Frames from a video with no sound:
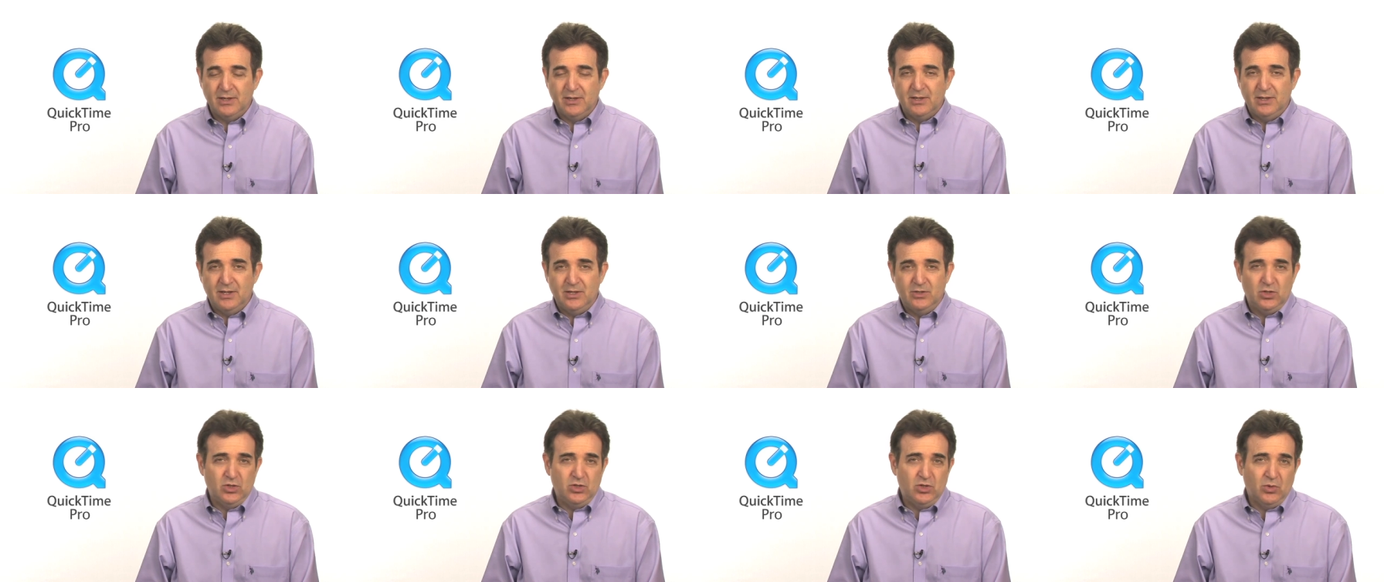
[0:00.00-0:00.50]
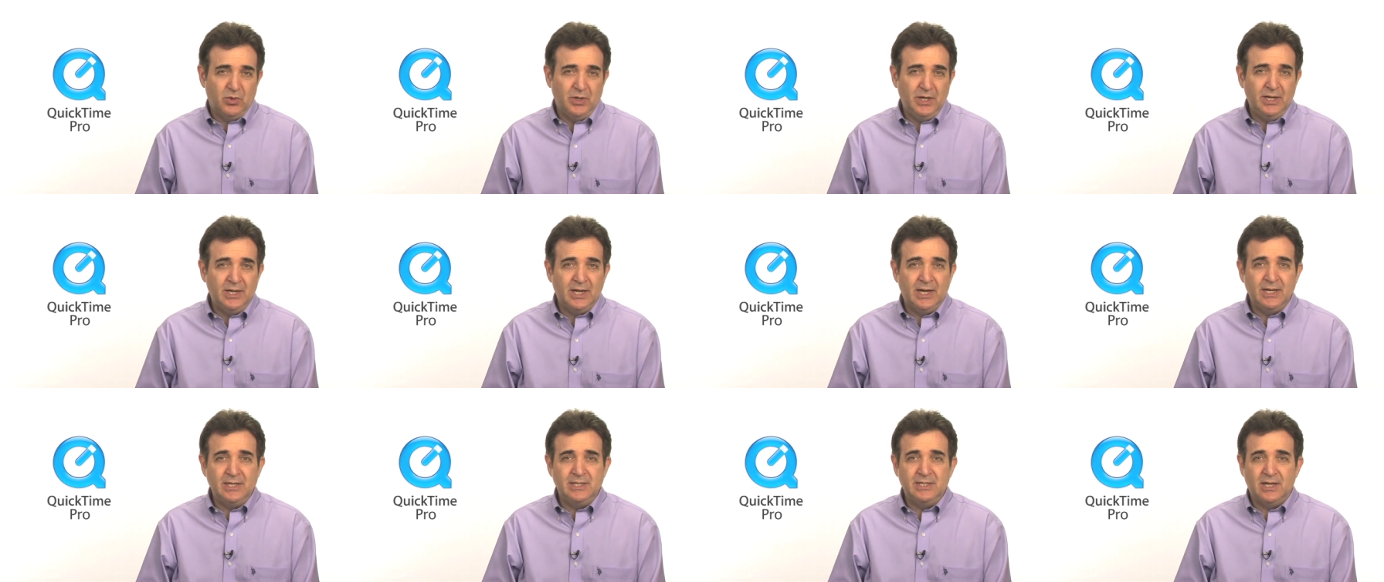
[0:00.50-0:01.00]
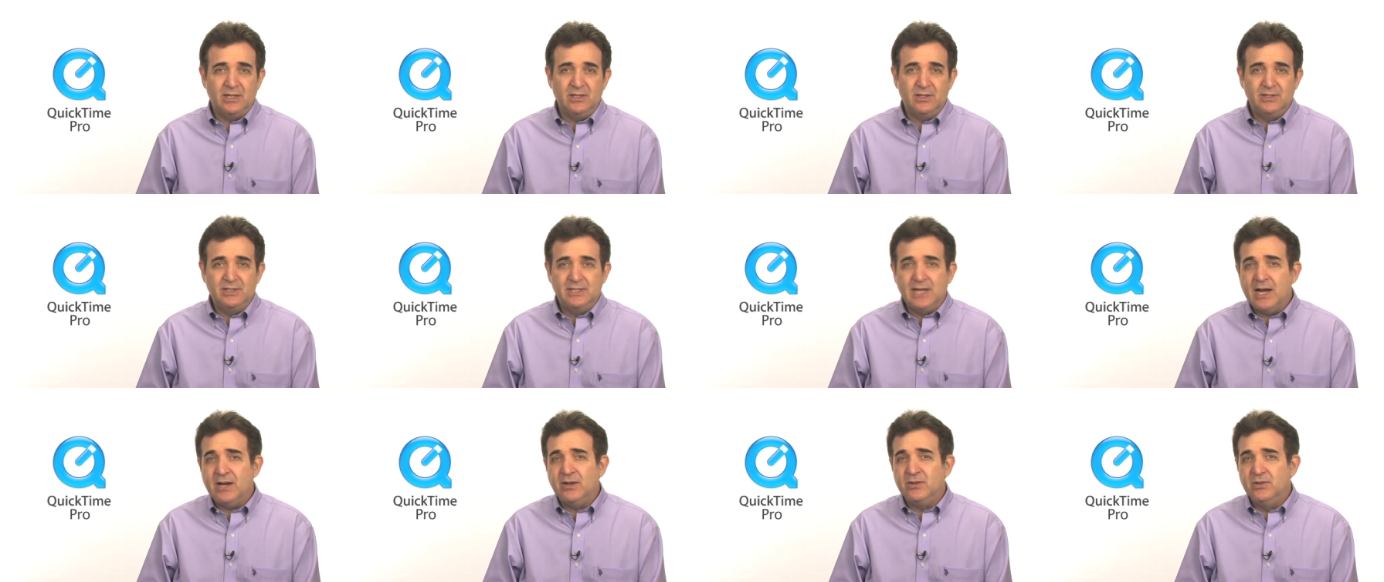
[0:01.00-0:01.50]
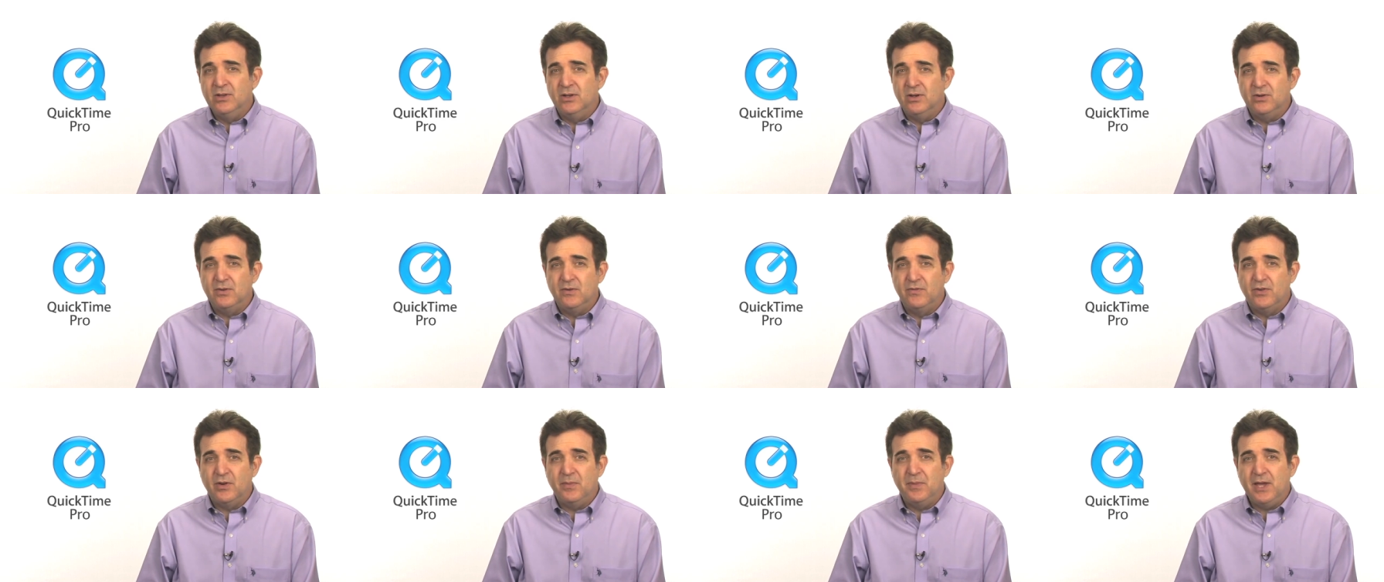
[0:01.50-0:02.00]
It's a $29
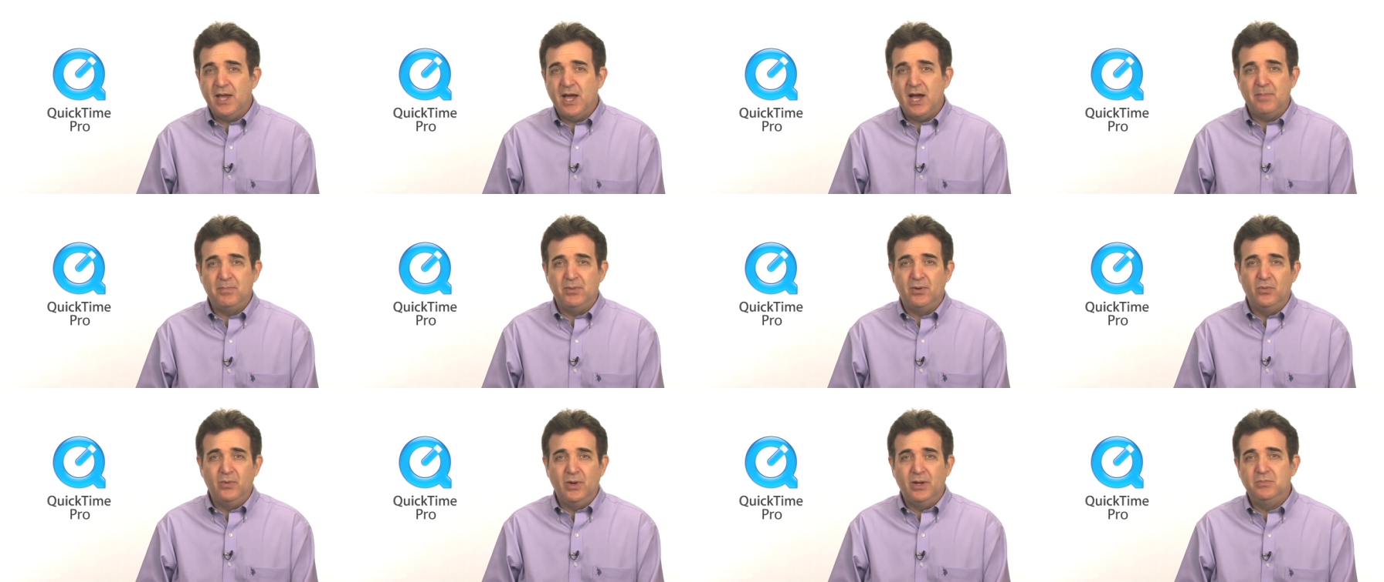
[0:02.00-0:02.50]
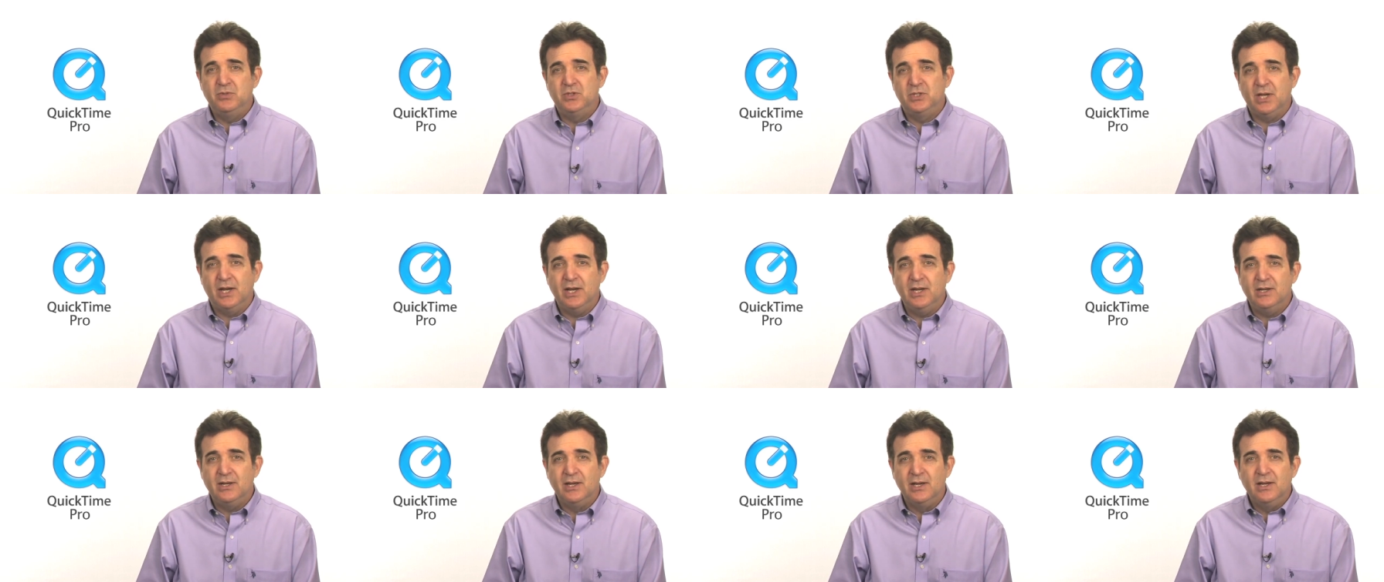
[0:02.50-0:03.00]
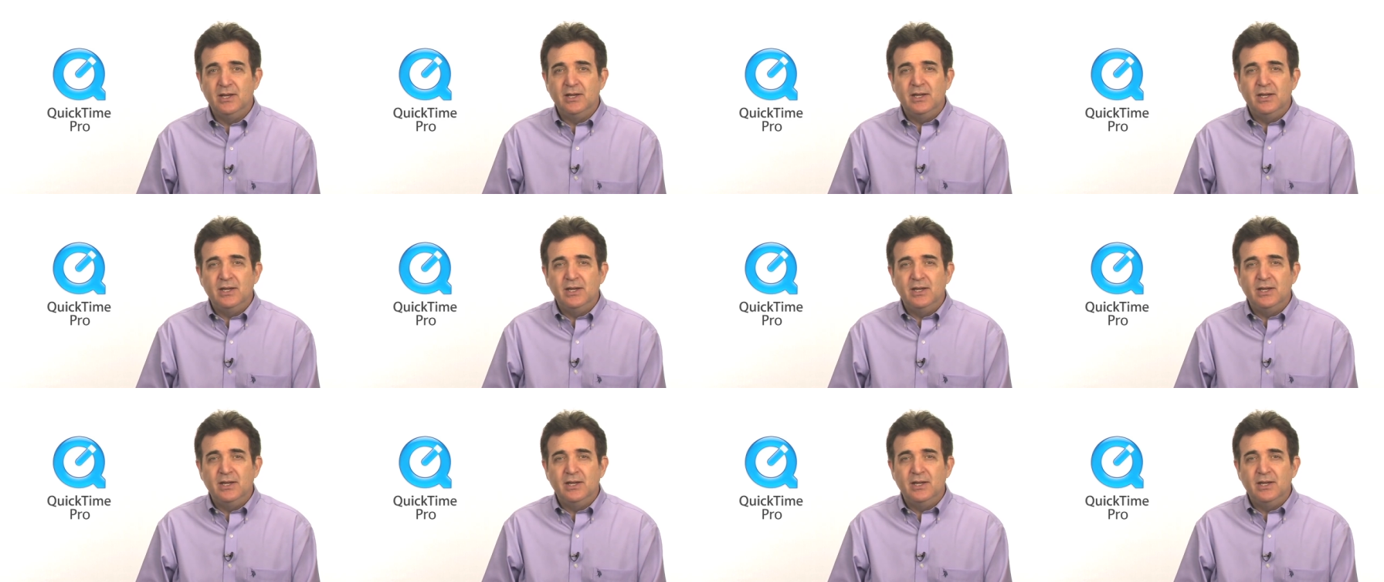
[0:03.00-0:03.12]
download from the Apple website,